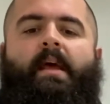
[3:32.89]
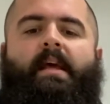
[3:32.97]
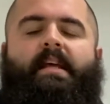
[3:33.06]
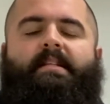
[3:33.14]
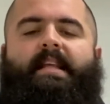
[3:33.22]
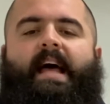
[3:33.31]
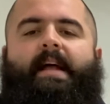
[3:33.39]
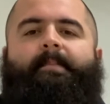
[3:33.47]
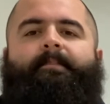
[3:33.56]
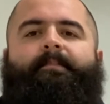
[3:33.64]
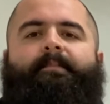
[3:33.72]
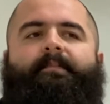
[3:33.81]
is
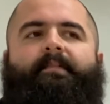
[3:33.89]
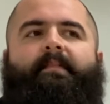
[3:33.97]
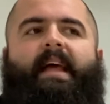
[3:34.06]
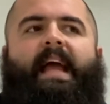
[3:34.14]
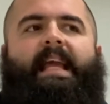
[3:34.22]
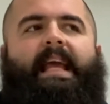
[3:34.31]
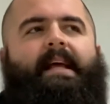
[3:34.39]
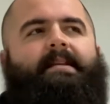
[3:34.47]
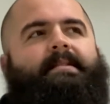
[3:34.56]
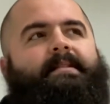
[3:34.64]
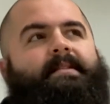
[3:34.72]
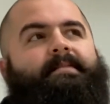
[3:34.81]
that I
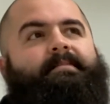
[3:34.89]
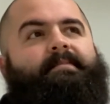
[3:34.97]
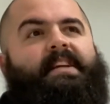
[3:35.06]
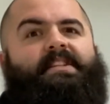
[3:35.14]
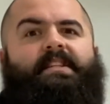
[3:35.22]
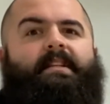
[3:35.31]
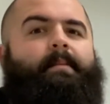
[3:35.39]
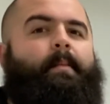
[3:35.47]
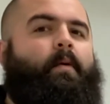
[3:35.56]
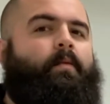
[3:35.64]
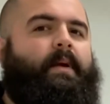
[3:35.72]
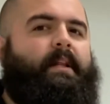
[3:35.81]
guess it's just a little bit
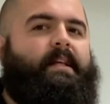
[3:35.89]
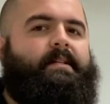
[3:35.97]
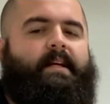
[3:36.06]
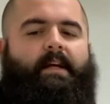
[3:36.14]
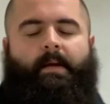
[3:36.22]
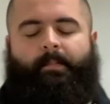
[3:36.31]
more realistic.